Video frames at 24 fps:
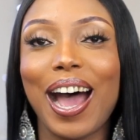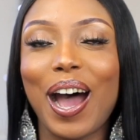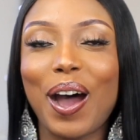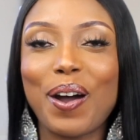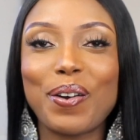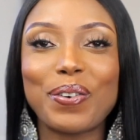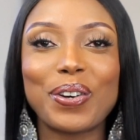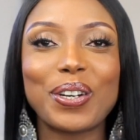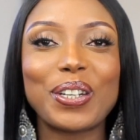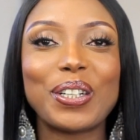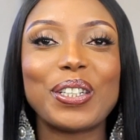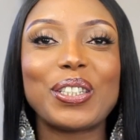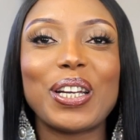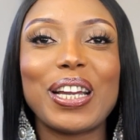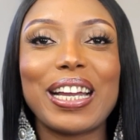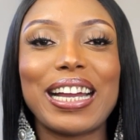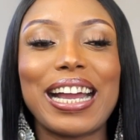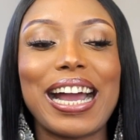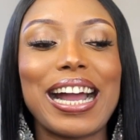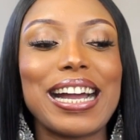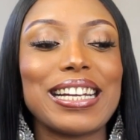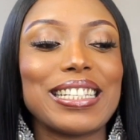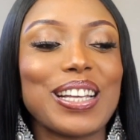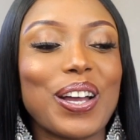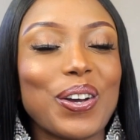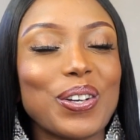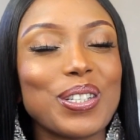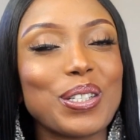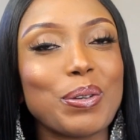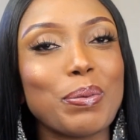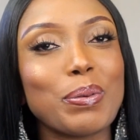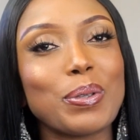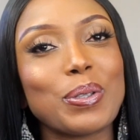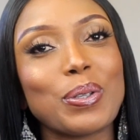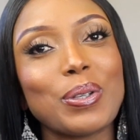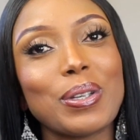I'm gonna show you guys how I was
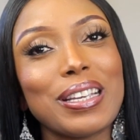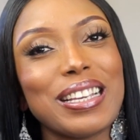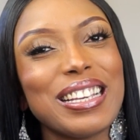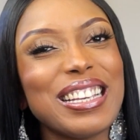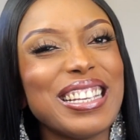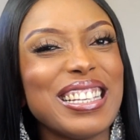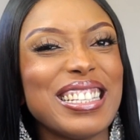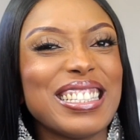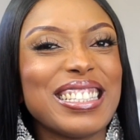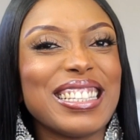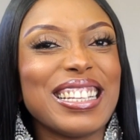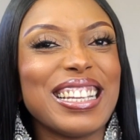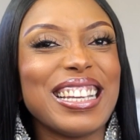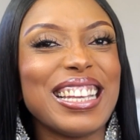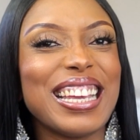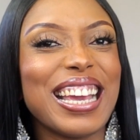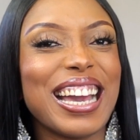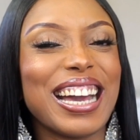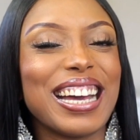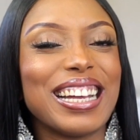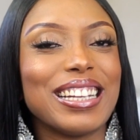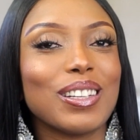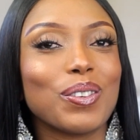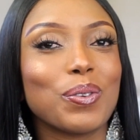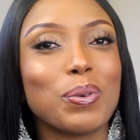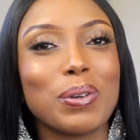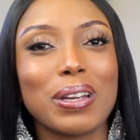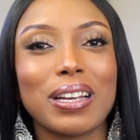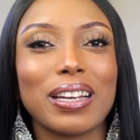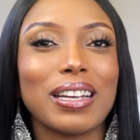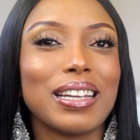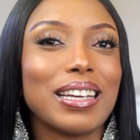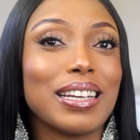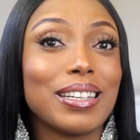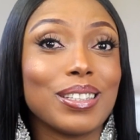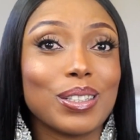able to easily and
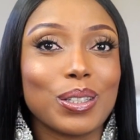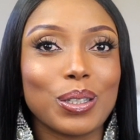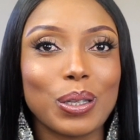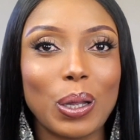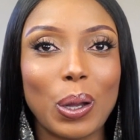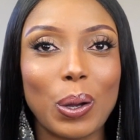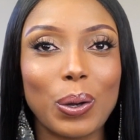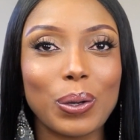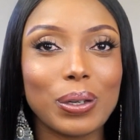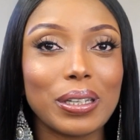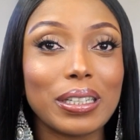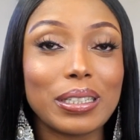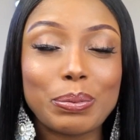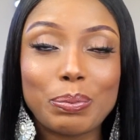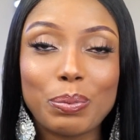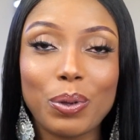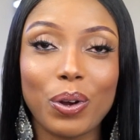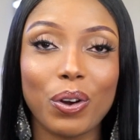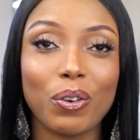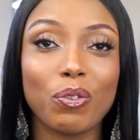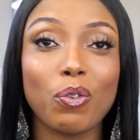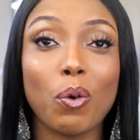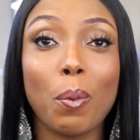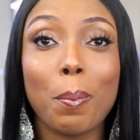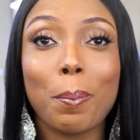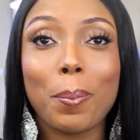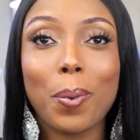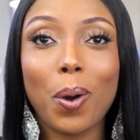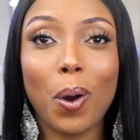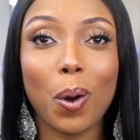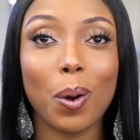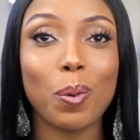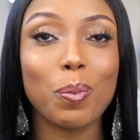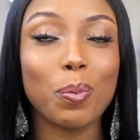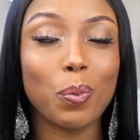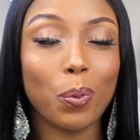quickly install this beautiful
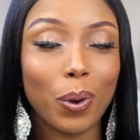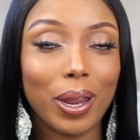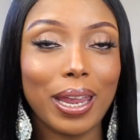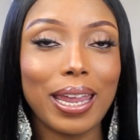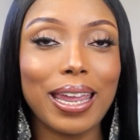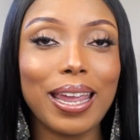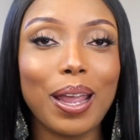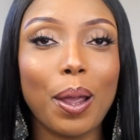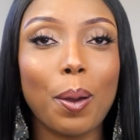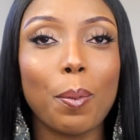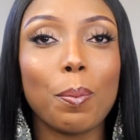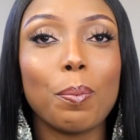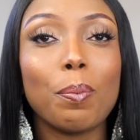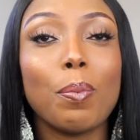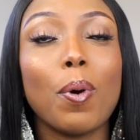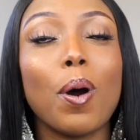bob wig.